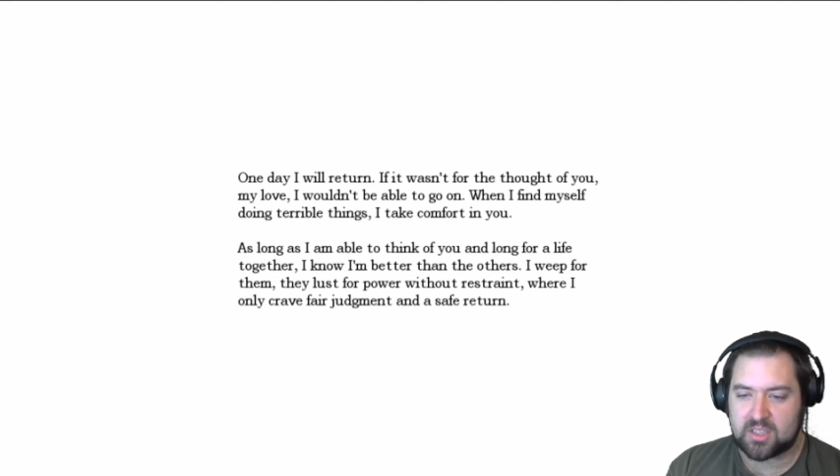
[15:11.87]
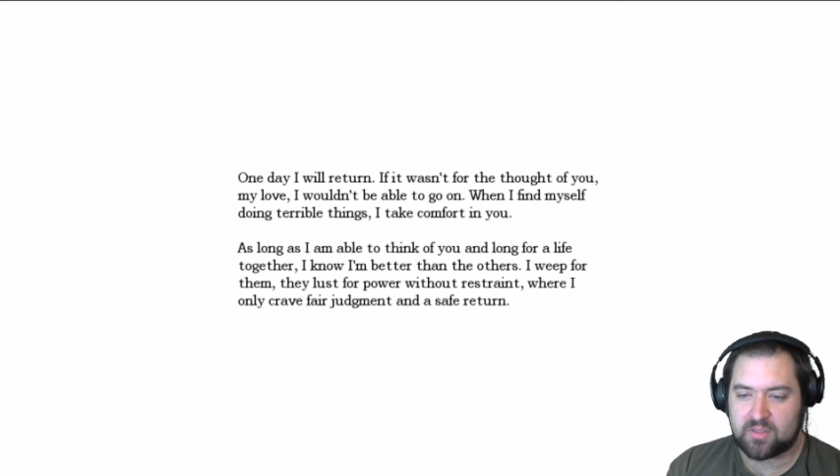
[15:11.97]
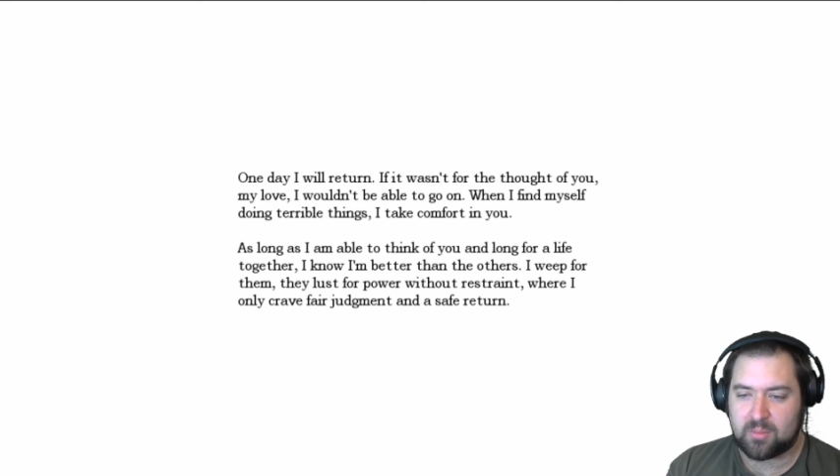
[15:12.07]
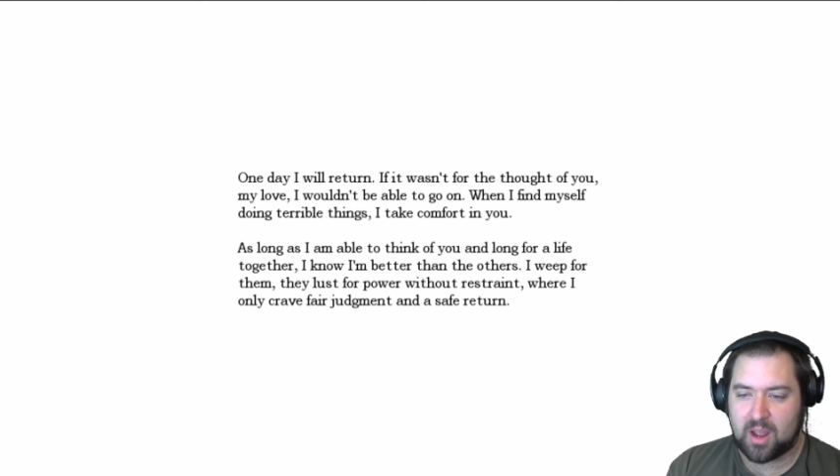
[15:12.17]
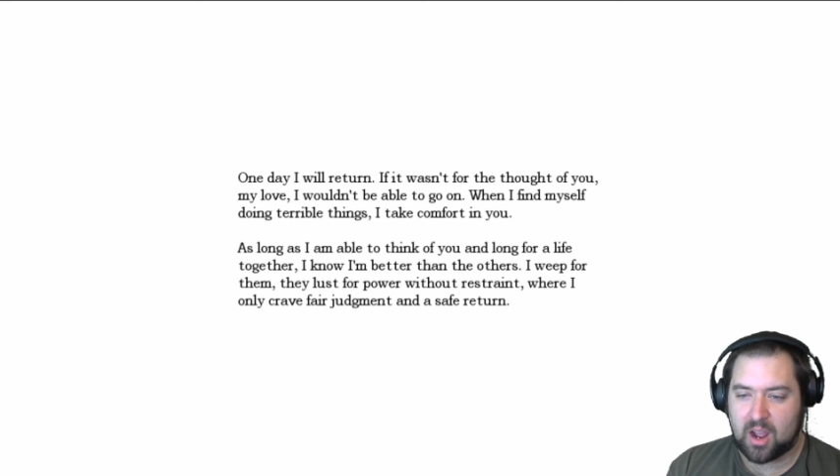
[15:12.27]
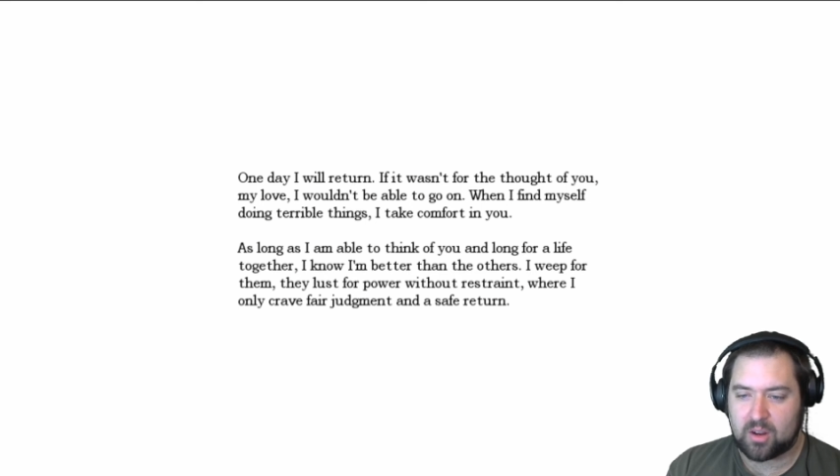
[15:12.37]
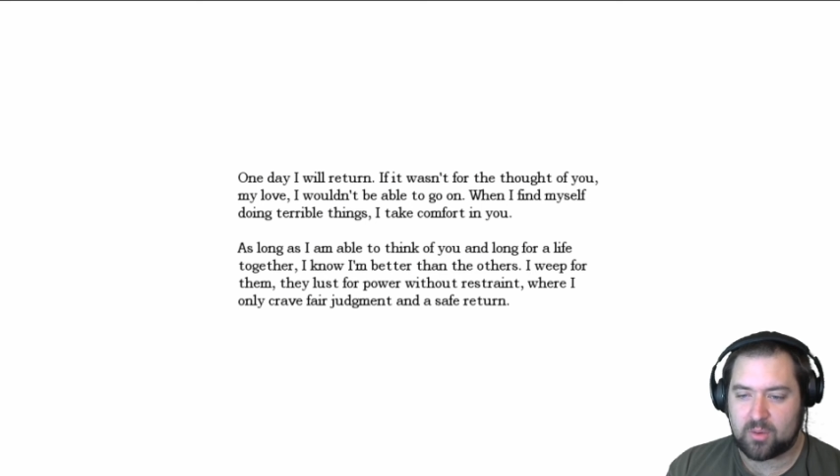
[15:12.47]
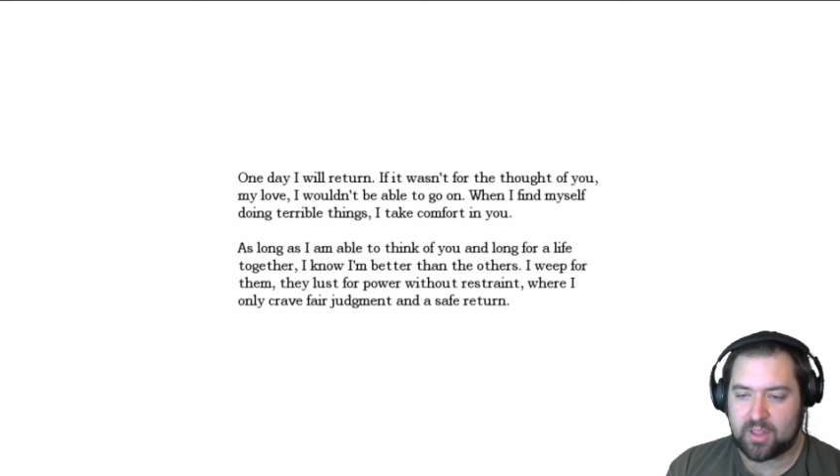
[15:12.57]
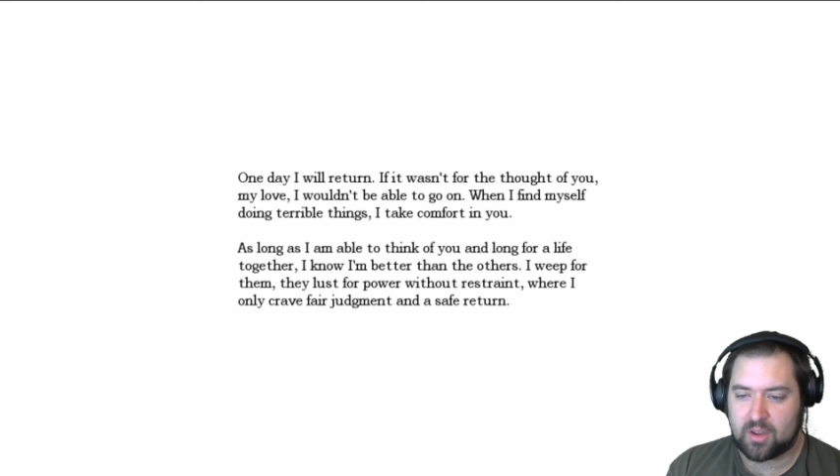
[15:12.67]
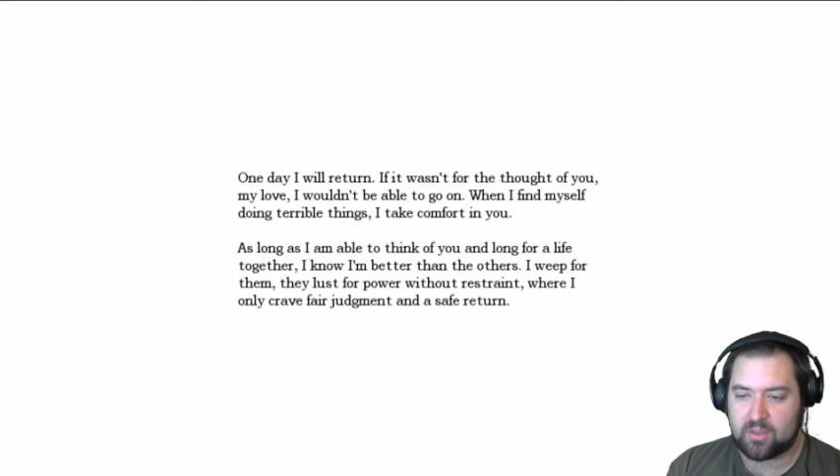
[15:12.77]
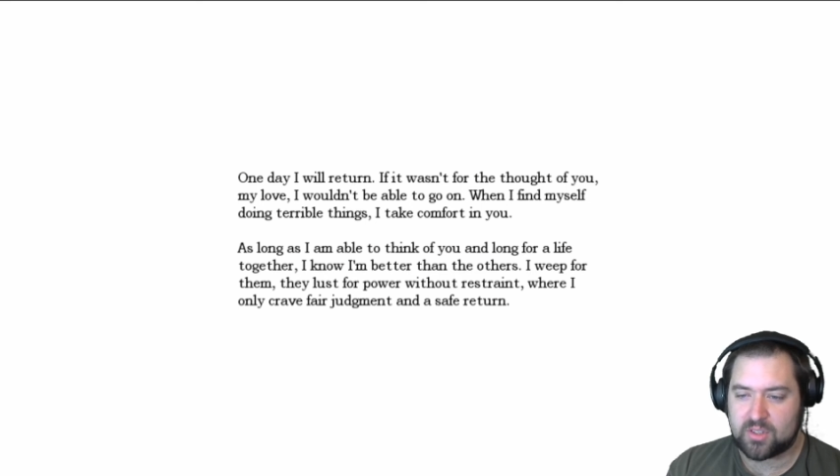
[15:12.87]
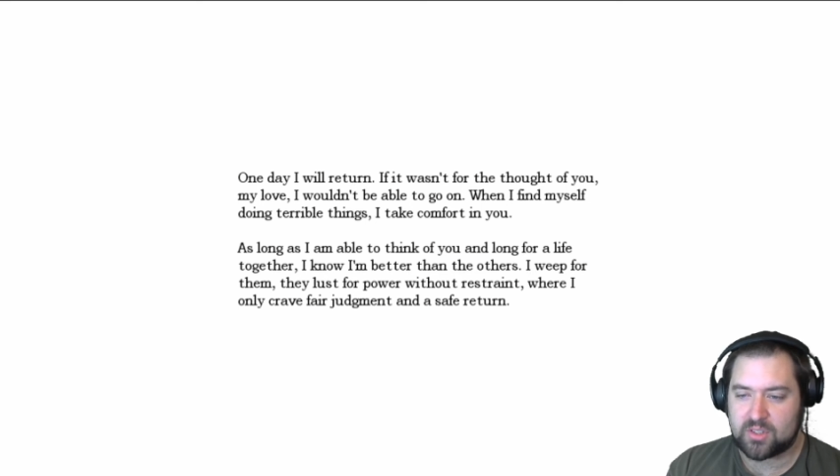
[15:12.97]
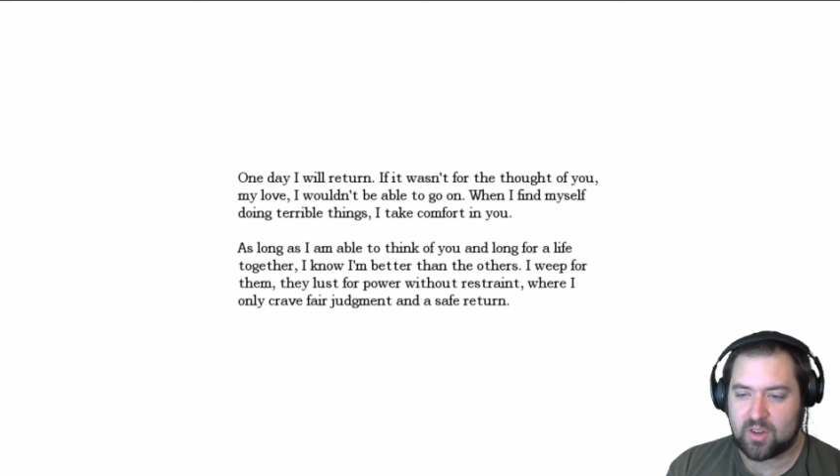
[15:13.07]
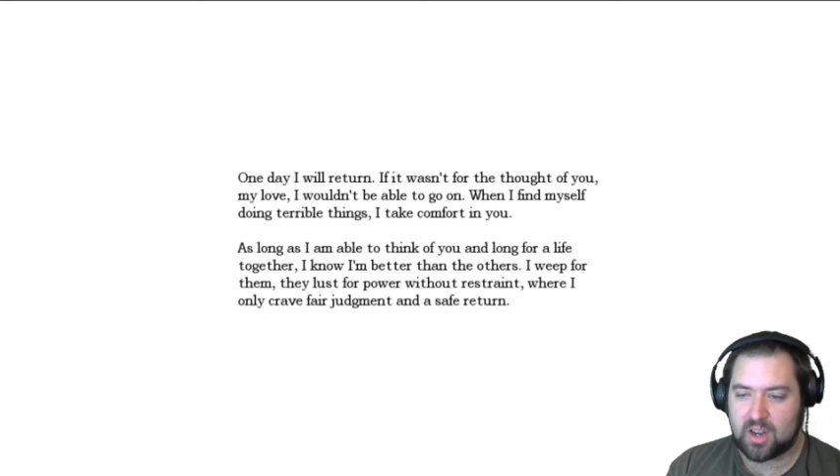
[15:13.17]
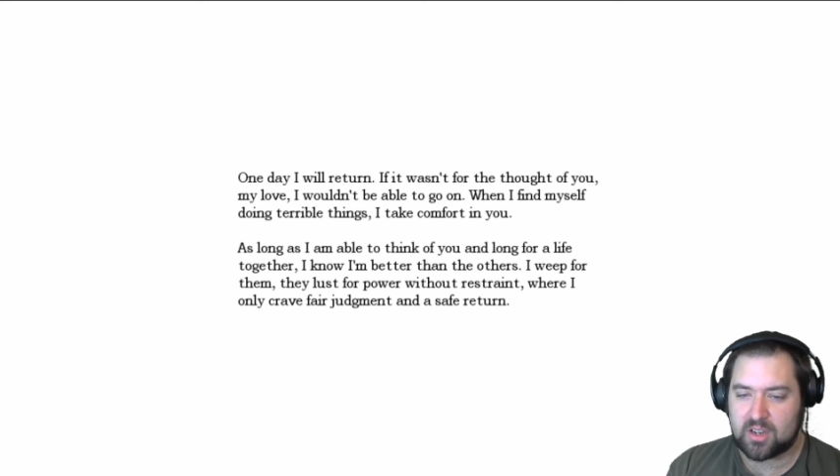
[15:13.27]
for power without
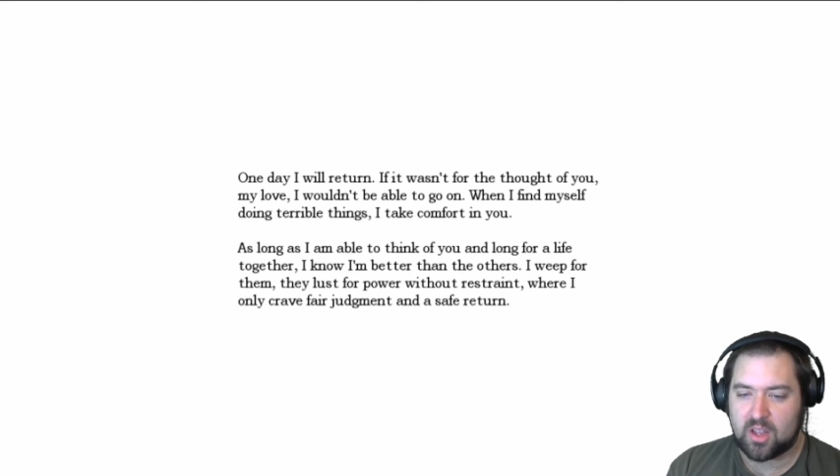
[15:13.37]
restraint,